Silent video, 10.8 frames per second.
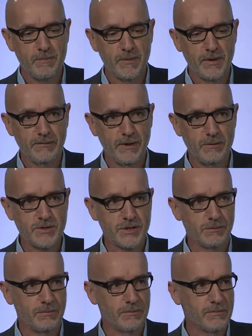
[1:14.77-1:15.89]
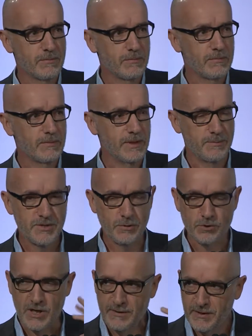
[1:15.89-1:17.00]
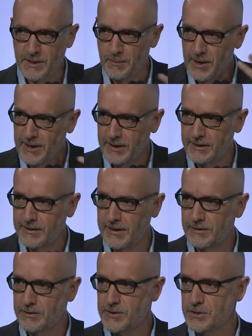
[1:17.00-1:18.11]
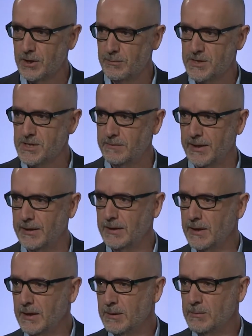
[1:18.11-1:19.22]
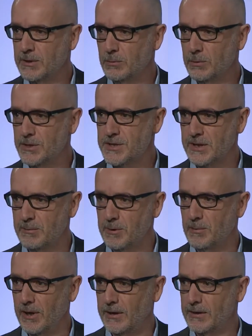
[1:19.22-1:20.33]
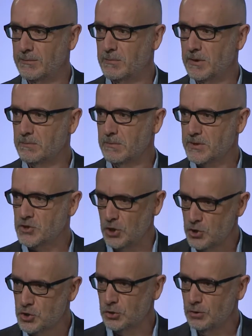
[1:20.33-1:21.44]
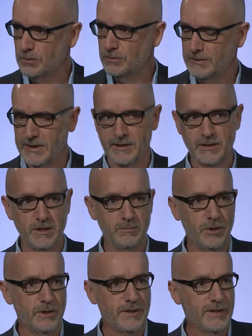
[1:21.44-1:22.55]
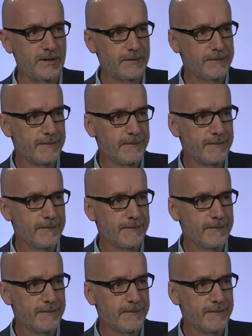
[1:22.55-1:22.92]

If I was to, and I'm still drafting in my head how to describe this event, but the words that come to mind are social and community,